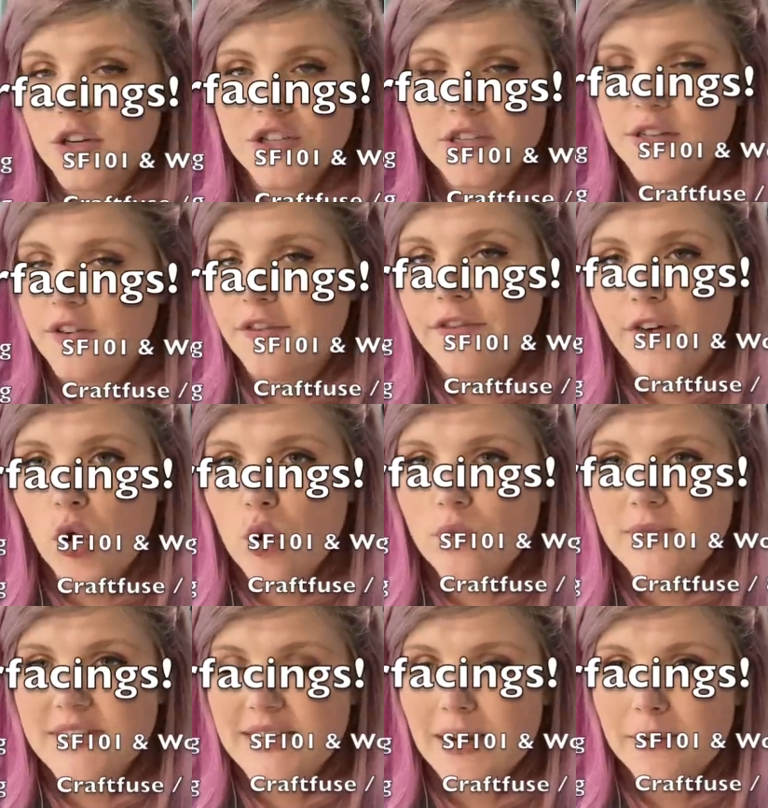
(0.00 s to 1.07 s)
just a
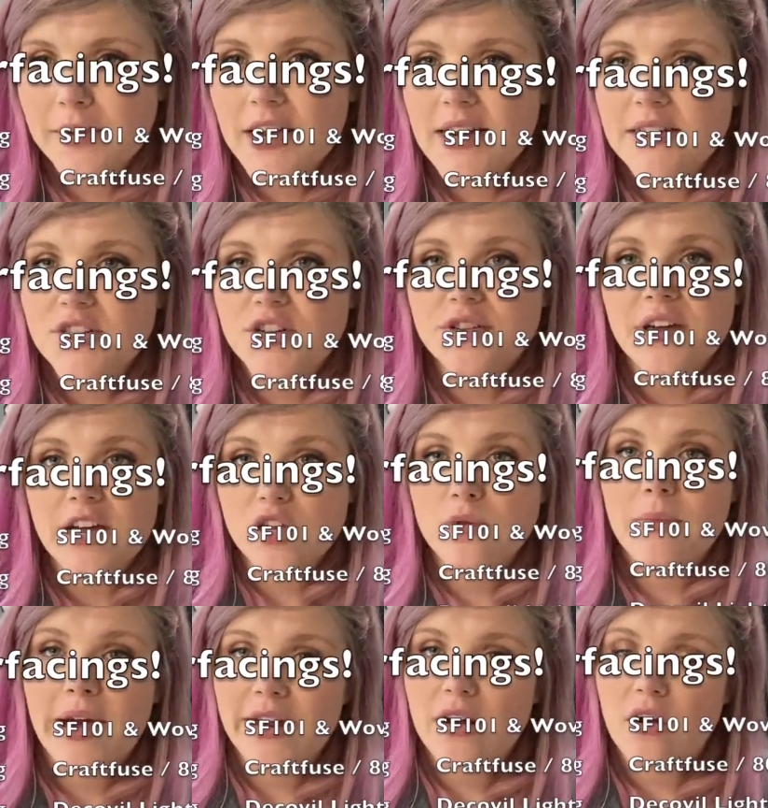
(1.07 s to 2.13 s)
foam stabilizer that you
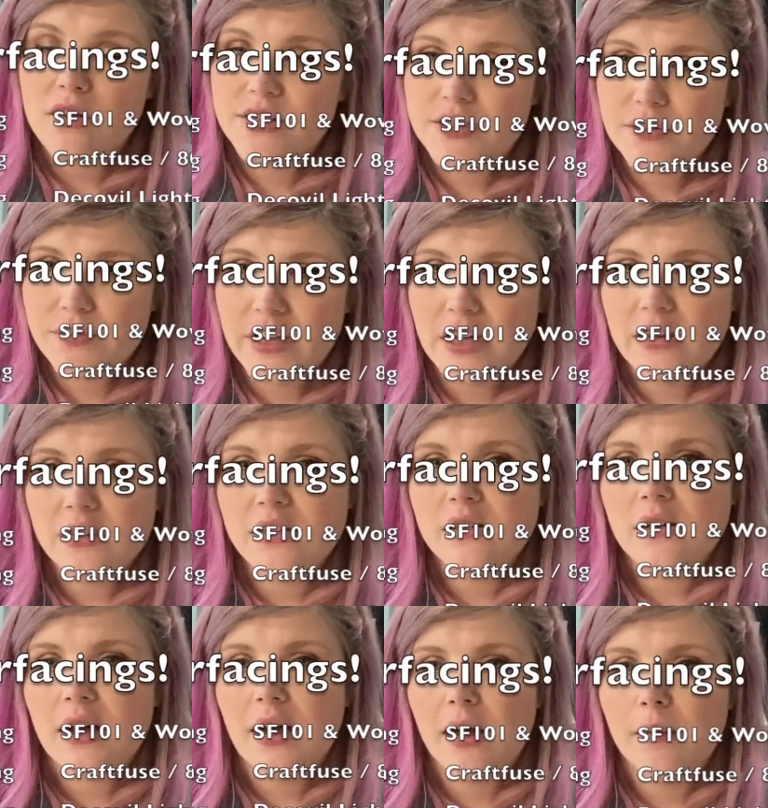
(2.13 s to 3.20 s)
might also need.
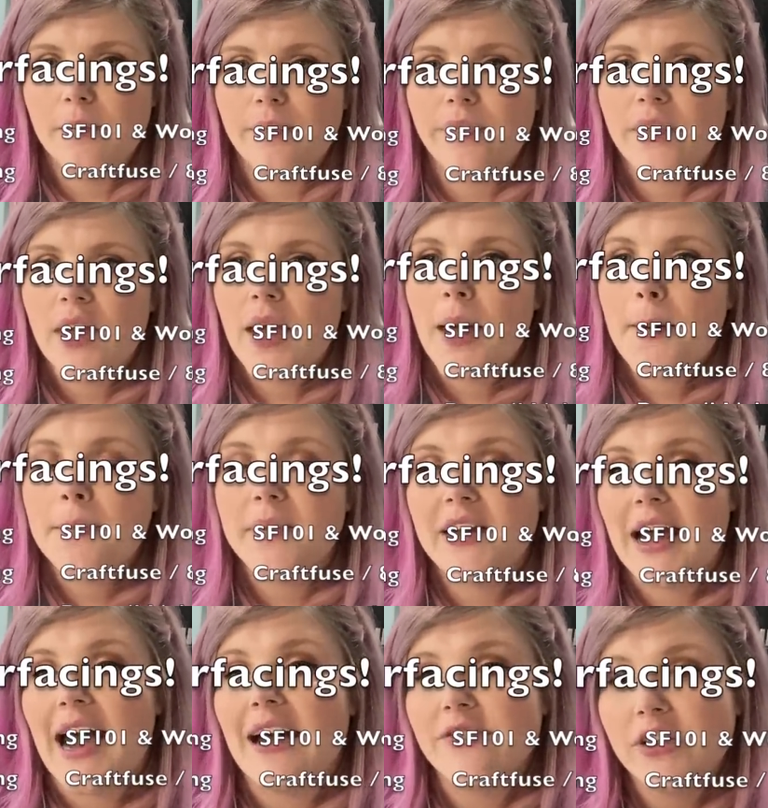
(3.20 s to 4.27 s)
But
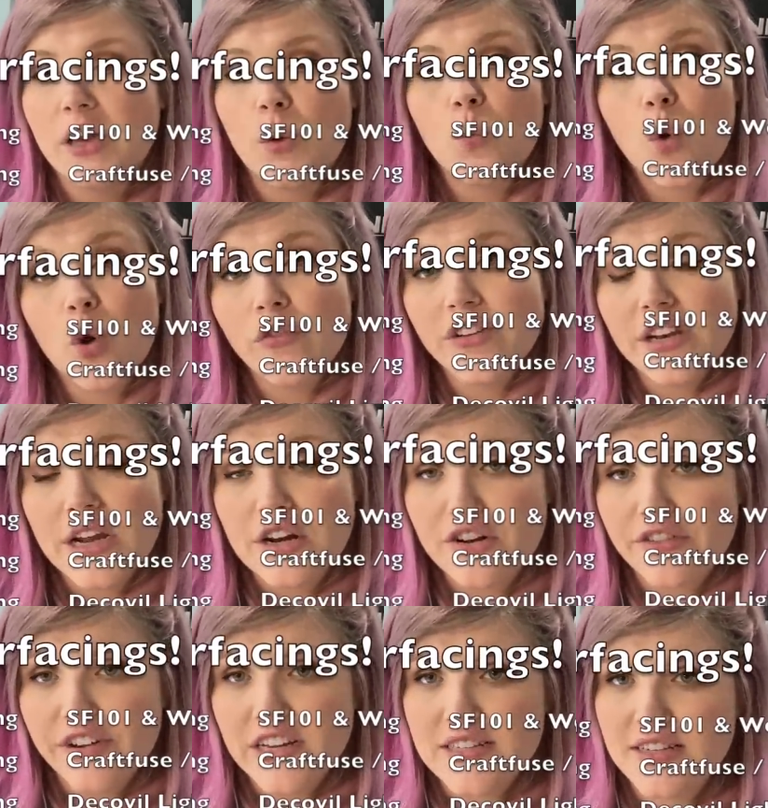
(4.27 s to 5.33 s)
having woven
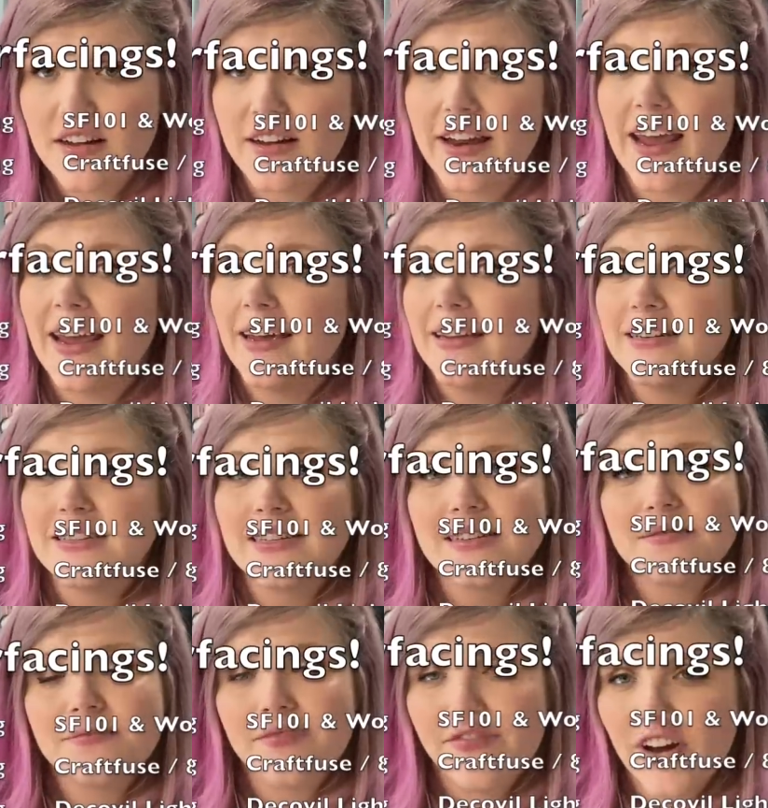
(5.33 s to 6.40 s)
interfacing on hand,
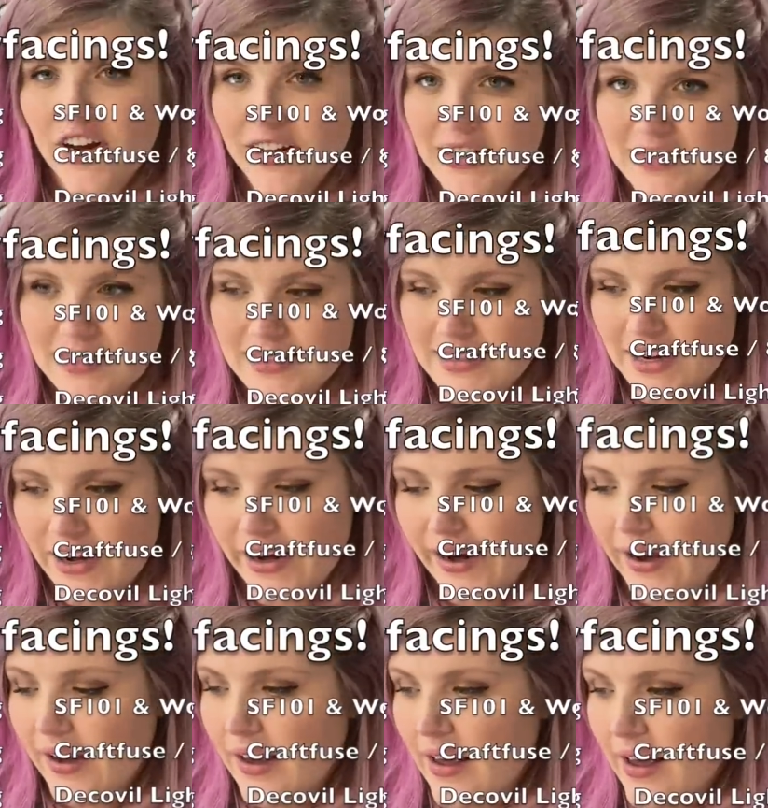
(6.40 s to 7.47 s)
very
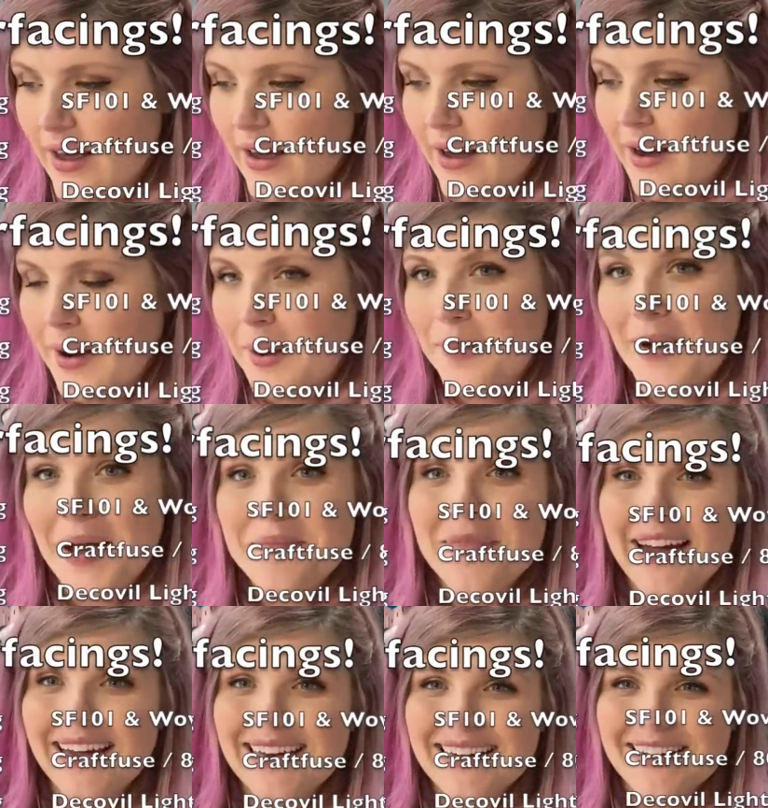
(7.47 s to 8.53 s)
necessary. I
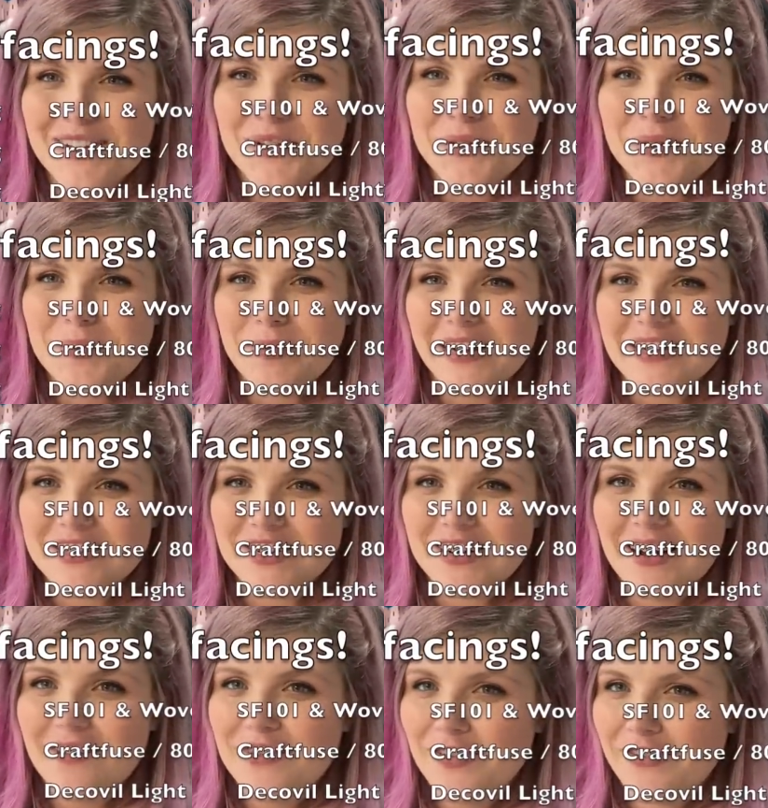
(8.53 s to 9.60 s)
might include a picture
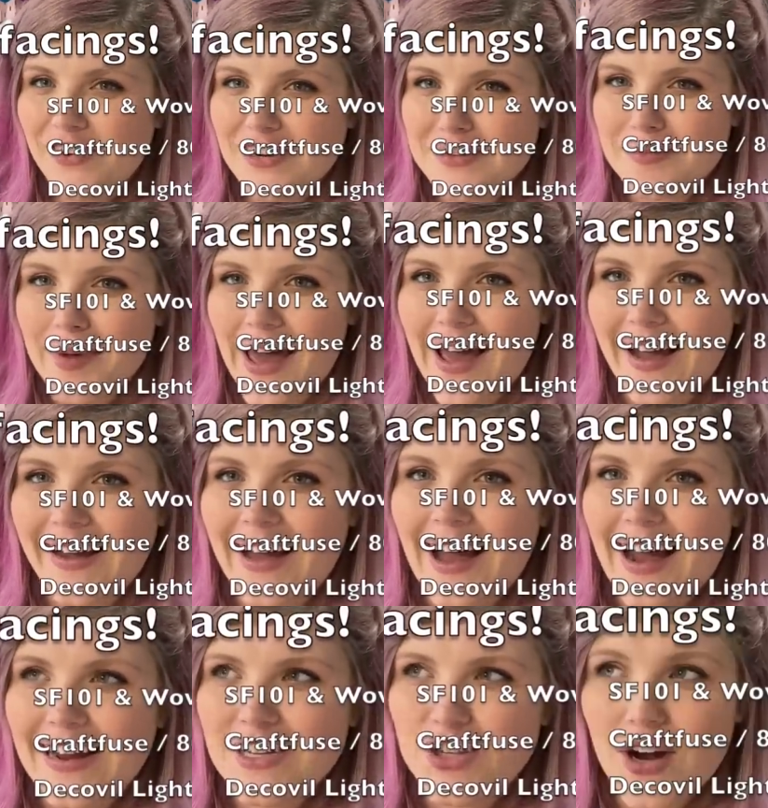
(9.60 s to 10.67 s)
of the first bag
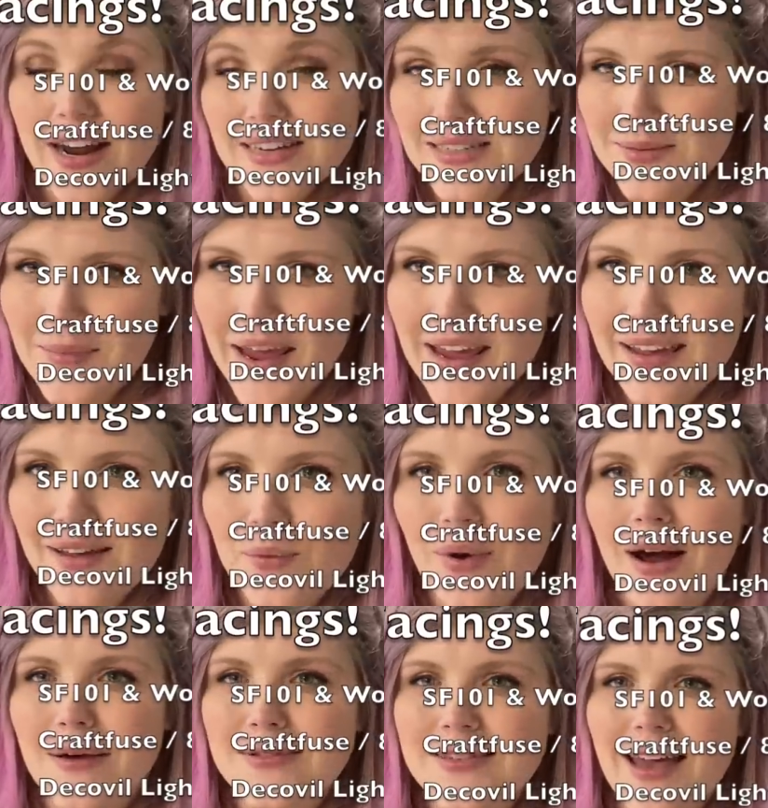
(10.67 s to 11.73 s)
I tried to make where
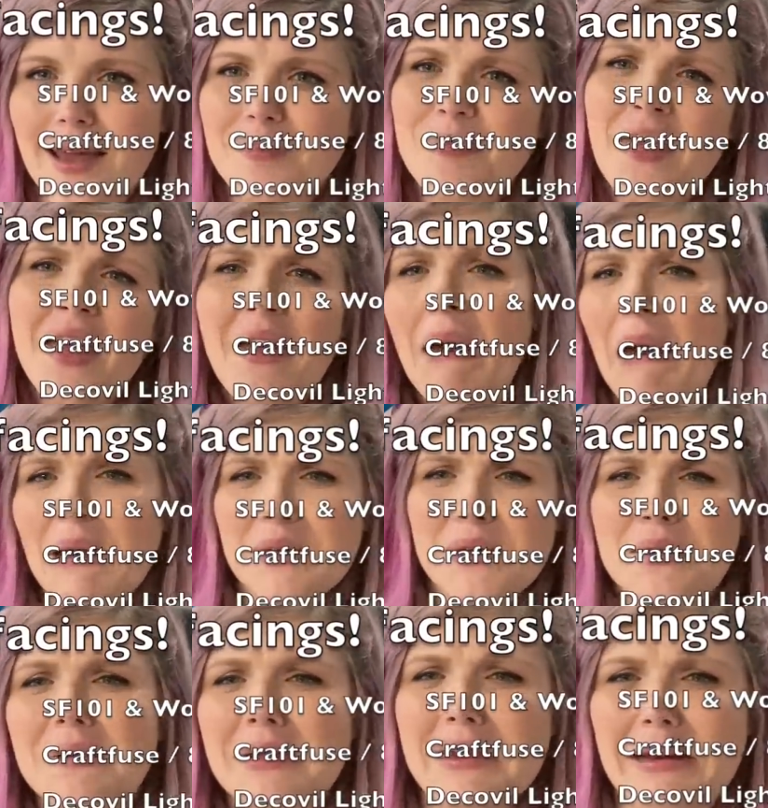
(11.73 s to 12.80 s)
I was like,
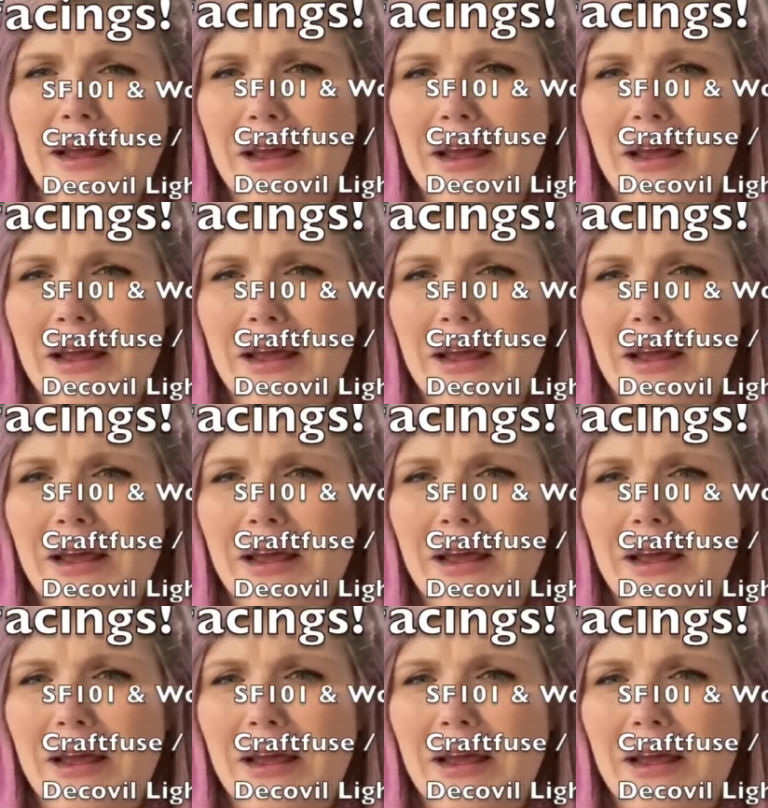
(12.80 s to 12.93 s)
you don't need